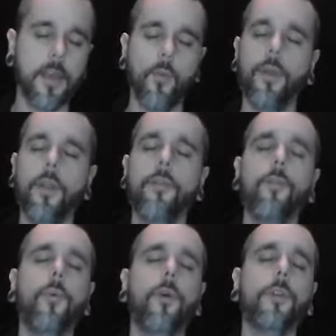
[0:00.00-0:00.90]

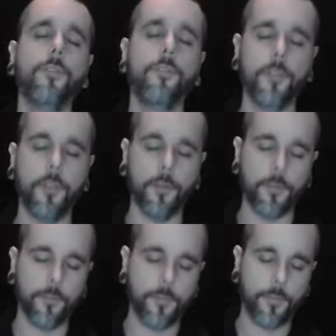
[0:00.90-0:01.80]
whatever works for you,
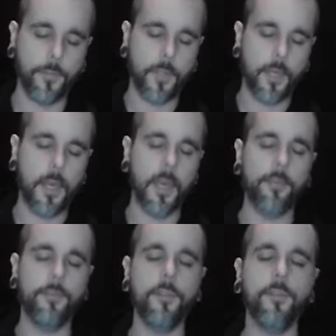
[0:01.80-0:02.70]

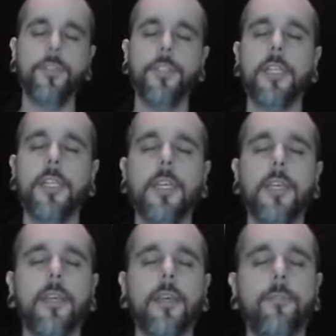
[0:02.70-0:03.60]
if you
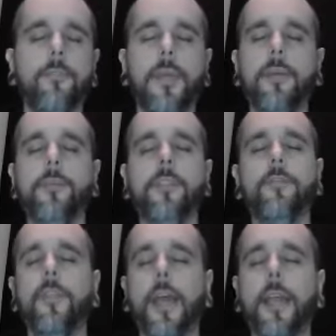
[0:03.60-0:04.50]
see beams
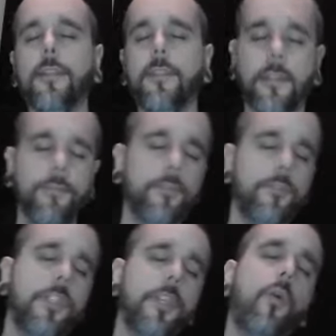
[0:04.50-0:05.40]
of light, if you
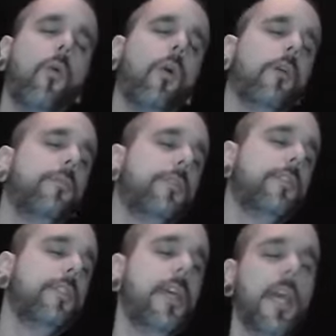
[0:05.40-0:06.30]
see
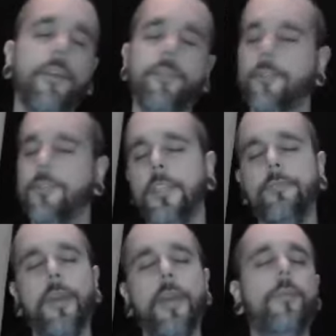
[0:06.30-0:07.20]
orbs, if you see
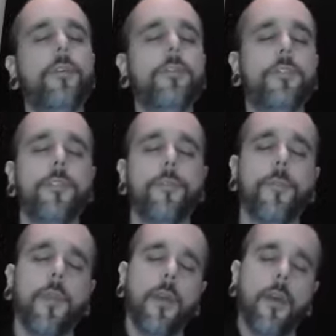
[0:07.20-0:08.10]
vapors,
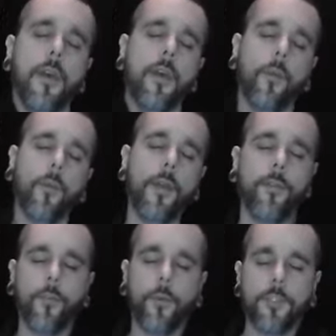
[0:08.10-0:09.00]

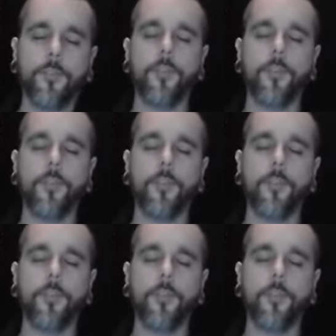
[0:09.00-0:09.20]
Whatever works for